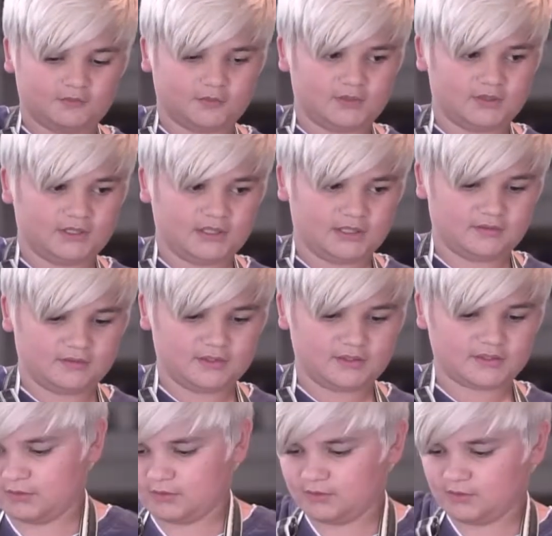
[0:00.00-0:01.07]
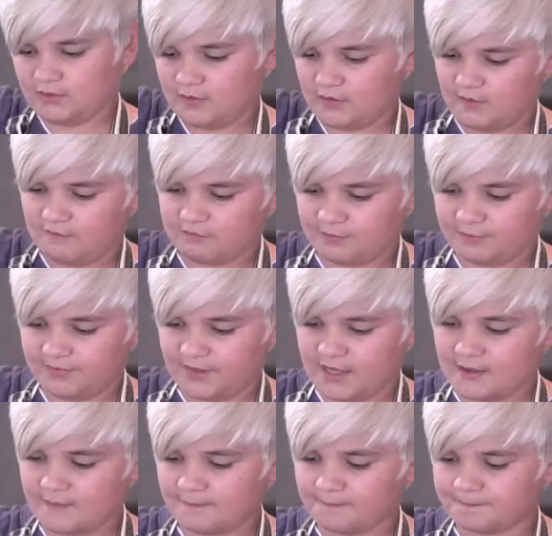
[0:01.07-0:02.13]
going to take this, like
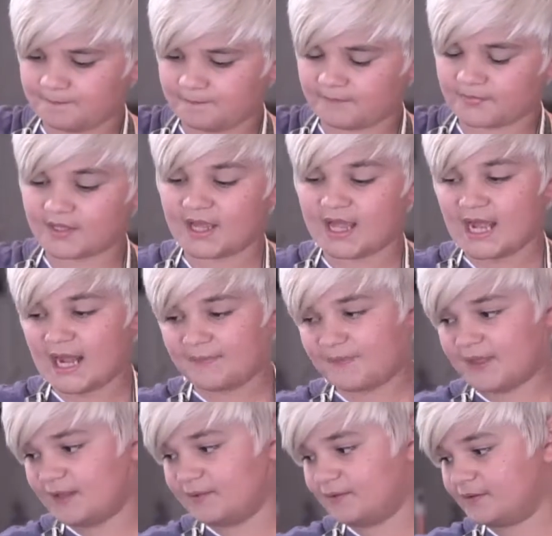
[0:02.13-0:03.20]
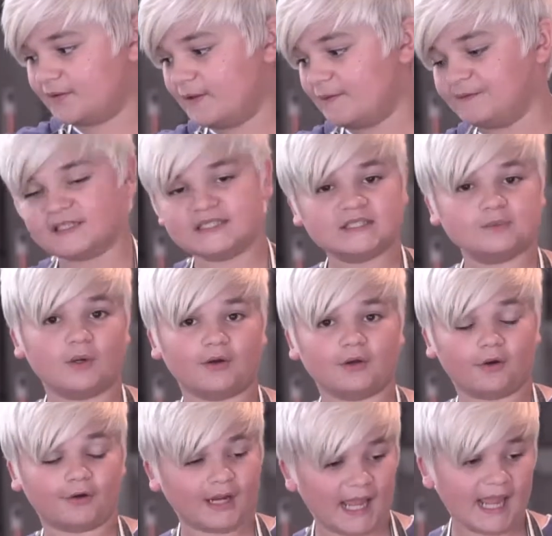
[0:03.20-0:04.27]
that. And then this is where
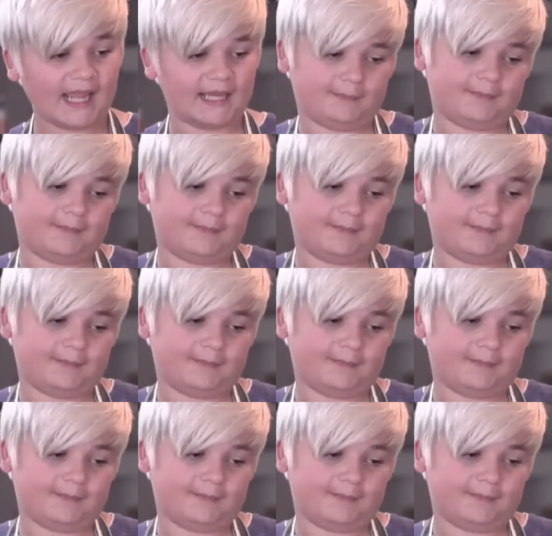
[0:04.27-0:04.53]
our ham